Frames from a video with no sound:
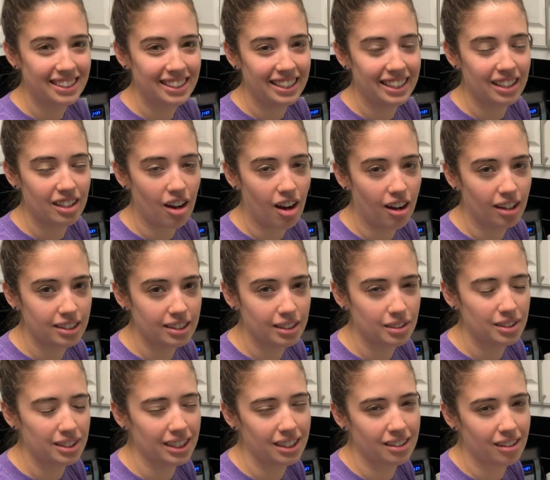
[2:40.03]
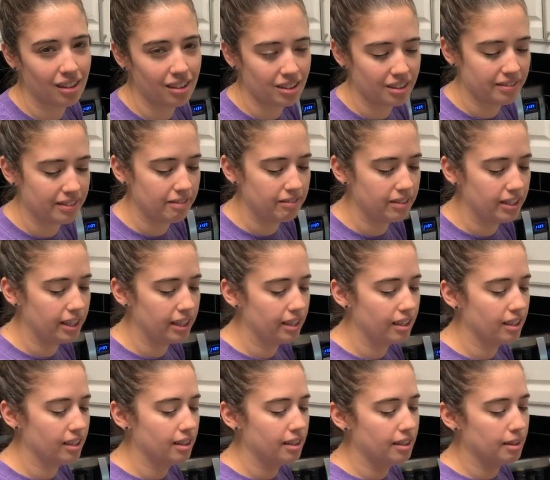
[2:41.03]
It was like
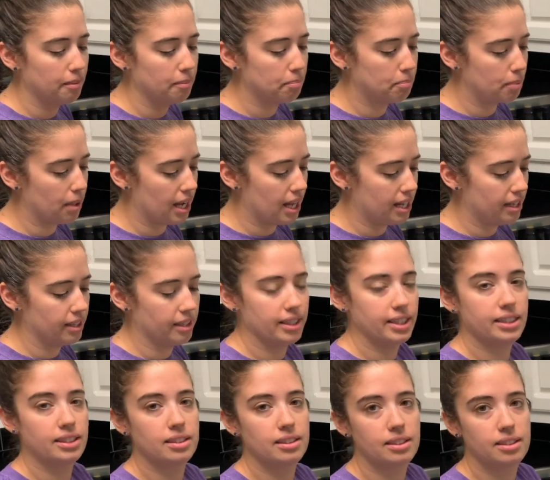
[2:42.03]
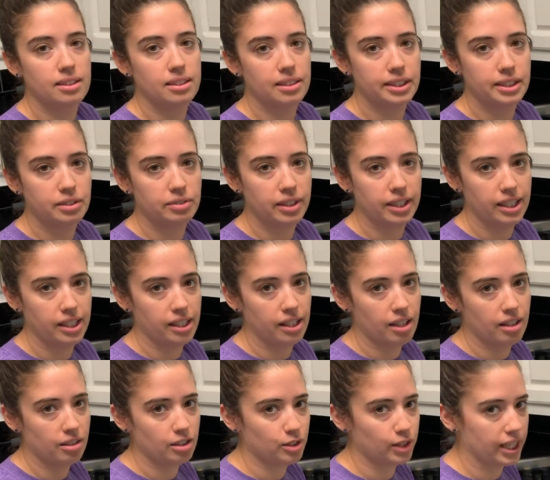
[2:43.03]
$1.50, but it's ready to
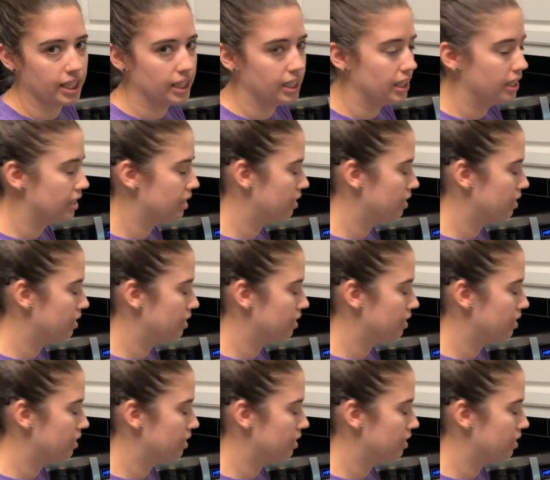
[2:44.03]
go, so I can eat